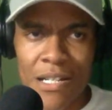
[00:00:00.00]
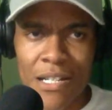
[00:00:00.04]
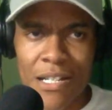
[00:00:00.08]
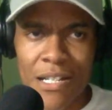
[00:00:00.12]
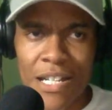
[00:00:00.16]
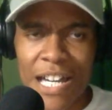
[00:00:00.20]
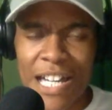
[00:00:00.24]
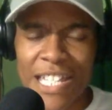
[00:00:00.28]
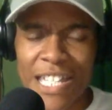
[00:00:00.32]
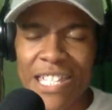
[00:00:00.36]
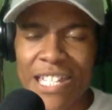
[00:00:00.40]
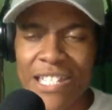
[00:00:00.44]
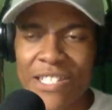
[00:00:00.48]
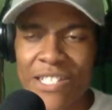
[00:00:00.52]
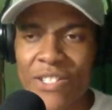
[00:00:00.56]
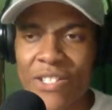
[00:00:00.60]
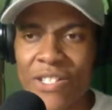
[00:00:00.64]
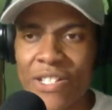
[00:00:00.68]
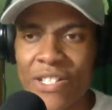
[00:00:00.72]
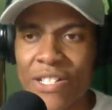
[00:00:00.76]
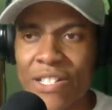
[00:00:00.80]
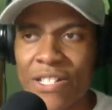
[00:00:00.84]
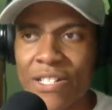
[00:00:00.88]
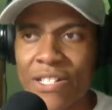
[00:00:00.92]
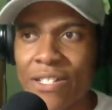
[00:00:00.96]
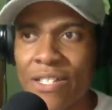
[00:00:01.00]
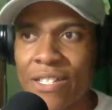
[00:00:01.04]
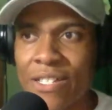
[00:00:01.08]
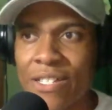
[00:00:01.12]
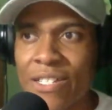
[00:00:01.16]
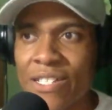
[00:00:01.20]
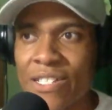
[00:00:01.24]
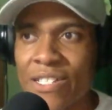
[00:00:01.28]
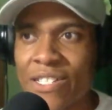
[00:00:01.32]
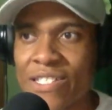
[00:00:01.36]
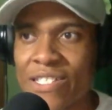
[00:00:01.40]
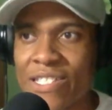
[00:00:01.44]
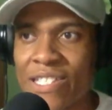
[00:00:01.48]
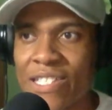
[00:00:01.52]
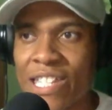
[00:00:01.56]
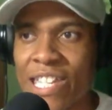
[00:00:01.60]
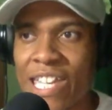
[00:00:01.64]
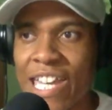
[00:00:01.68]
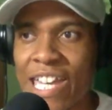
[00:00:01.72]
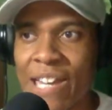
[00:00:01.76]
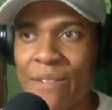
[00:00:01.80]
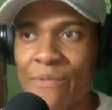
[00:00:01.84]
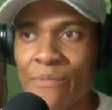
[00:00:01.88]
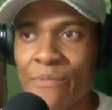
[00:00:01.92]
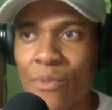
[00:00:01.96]
I'd like to
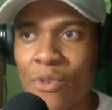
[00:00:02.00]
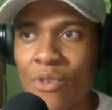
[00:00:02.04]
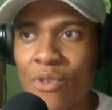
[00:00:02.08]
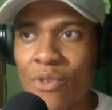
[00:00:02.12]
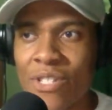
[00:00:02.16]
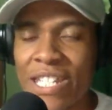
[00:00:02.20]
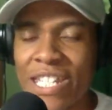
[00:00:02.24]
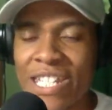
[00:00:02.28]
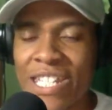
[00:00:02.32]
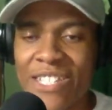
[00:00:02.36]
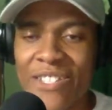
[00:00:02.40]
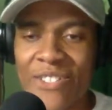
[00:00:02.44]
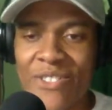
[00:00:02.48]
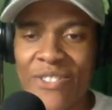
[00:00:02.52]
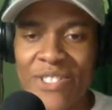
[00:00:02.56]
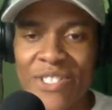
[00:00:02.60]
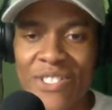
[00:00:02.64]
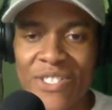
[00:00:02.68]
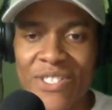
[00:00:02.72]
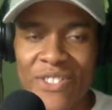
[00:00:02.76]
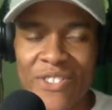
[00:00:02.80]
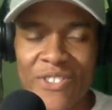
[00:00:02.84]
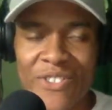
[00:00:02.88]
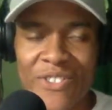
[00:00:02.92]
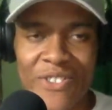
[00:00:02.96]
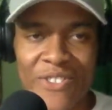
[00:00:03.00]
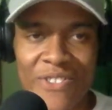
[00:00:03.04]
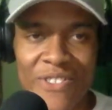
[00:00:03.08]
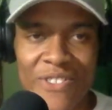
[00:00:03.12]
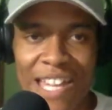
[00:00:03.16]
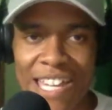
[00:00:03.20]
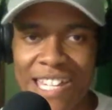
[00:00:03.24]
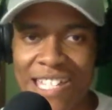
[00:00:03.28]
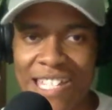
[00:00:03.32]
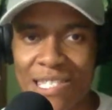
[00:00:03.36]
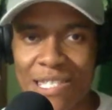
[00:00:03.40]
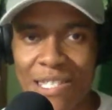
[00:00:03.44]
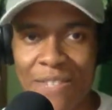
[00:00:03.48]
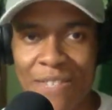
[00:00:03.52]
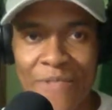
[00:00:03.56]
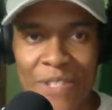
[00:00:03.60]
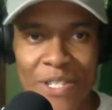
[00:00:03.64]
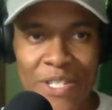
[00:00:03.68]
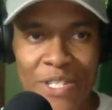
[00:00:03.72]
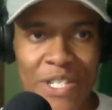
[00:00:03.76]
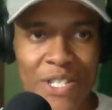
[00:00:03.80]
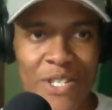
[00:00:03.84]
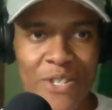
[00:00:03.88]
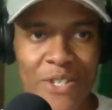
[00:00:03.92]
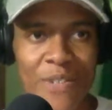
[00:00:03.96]
get more details into your like
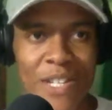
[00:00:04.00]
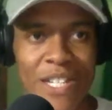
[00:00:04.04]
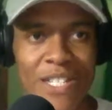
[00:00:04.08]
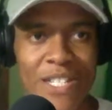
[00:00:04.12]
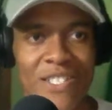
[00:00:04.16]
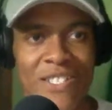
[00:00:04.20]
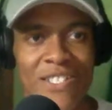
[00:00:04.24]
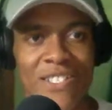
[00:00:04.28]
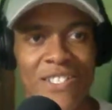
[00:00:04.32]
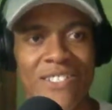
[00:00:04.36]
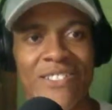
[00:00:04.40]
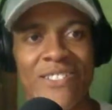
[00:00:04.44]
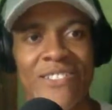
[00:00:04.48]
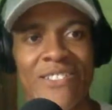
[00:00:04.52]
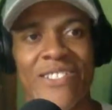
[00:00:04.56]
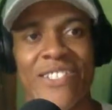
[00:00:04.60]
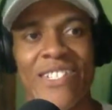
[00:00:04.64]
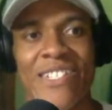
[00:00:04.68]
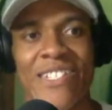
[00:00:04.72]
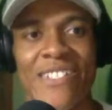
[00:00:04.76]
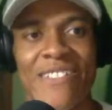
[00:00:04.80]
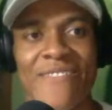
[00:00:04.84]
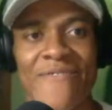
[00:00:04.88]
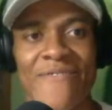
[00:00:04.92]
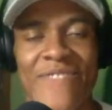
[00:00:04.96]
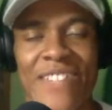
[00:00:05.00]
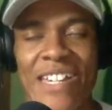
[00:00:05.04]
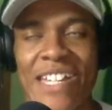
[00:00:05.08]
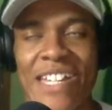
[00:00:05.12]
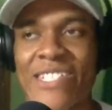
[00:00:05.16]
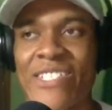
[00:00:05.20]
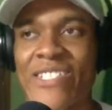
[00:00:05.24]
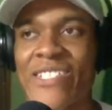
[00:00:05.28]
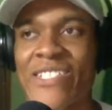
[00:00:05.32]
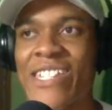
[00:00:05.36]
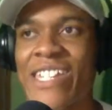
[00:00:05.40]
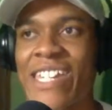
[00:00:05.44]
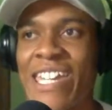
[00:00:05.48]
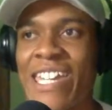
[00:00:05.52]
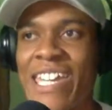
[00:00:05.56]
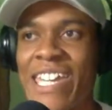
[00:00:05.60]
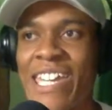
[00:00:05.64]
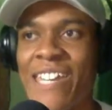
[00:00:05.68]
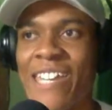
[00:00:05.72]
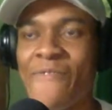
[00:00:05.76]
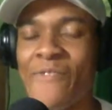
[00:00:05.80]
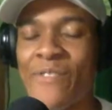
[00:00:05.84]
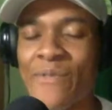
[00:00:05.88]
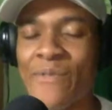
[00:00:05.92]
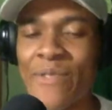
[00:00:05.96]
living situation just to see if that's
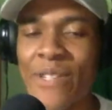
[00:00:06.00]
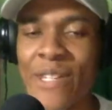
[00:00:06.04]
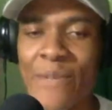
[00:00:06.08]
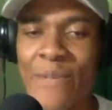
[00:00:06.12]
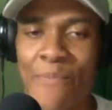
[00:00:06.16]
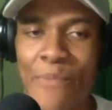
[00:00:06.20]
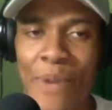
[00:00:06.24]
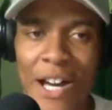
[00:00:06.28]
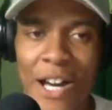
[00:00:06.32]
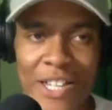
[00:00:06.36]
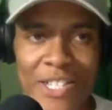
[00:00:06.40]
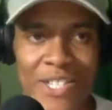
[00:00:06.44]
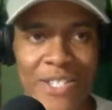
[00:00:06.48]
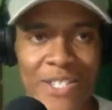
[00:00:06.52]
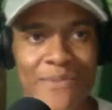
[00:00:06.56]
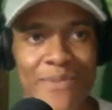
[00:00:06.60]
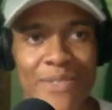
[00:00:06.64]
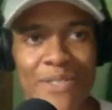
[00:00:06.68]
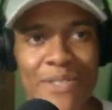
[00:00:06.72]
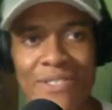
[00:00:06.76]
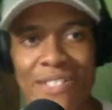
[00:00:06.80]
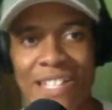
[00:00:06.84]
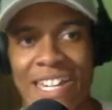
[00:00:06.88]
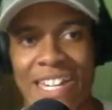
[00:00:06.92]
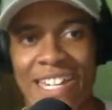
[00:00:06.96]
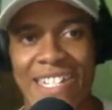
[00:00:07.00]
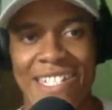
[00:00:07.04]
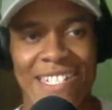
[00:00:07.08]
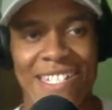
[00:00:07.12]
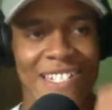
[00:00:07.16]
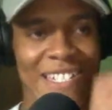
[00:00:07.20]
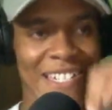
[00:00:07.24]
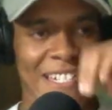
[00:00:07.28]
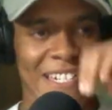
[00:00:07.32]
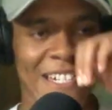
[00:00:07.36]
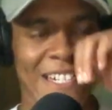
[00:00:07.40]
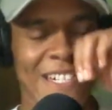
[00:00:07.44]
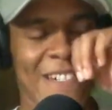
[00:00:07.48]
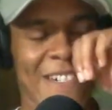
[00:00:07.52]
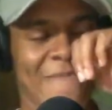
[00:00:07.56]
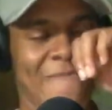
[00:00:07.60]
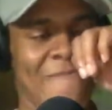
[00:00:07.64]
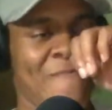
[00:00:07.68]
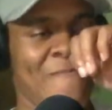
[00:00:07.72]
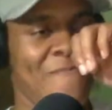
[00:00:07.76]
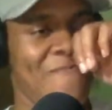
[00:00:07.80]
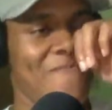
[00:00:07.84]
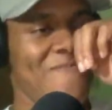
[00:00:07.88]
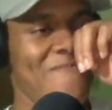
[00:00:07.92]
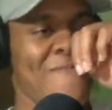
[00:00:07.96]
even possible. Like
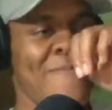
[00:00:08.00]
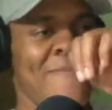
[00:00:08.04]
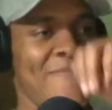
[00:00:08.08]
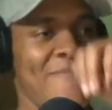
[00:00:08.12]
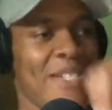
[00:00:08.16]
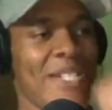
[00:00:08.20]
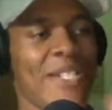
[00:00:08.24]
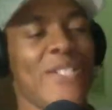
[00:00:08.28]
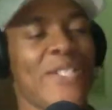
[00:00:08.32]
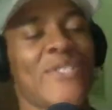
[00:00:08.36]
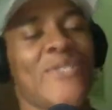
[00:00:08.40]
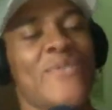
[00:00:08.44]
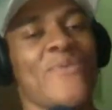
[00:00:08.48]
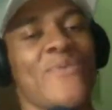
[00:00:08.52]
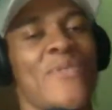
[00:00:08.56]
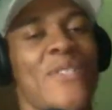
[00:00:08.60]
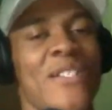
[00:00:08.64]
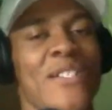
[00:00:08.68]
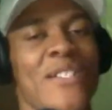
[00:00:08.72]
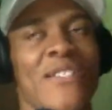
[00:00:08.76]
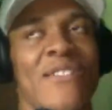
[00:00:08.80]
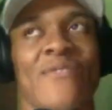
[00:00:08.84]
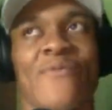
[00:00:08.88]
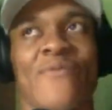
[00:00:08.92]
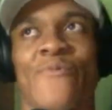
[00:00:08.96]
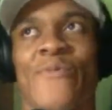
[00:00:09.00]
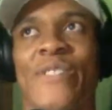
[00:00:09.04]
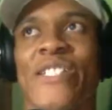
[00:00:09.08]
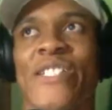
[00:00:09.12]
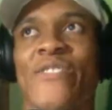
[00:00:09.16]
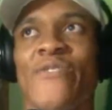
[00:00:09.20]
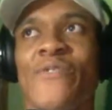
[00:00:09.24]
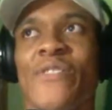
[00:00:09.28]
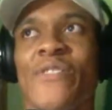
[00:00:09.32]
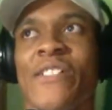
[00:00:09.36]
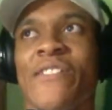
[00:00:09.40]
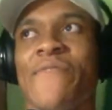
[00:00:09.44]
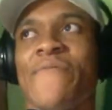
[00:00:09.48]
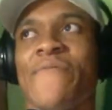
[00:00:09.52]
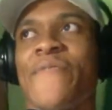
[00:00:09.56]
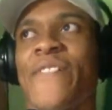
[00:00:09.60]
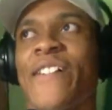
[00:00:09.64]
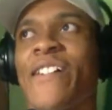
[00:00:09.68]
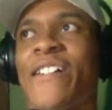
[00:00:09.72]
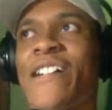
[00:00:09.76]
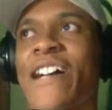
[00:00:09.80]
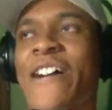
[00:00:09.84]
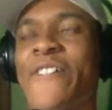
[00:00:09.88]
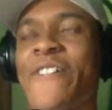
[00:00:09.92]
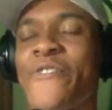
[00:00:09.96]
because when you live
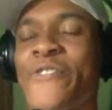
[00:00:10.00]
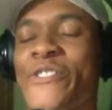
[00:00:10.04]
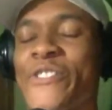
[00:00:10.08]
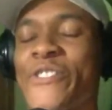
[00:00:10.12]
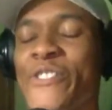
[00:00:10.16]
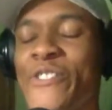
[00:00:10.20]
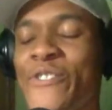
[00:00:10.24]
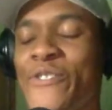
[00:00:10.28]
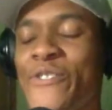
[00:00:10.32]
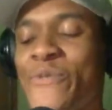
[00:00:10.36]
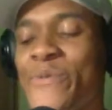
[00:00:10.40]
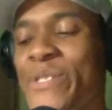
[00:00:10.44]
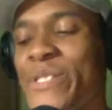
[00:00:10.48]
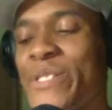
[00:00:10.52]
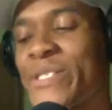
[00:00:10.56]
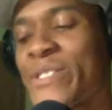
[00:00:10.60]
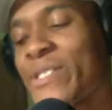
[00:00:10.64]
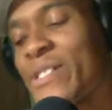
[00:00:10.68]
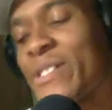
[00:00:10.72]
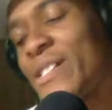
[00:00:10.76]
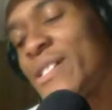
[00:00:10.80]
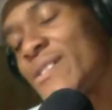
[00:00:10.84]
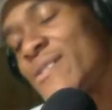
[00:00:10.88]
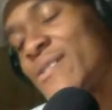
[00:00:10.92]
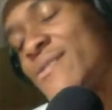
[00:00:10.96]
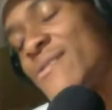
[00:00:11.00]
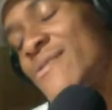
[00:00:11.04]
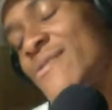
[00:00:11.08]
out on your own, it's like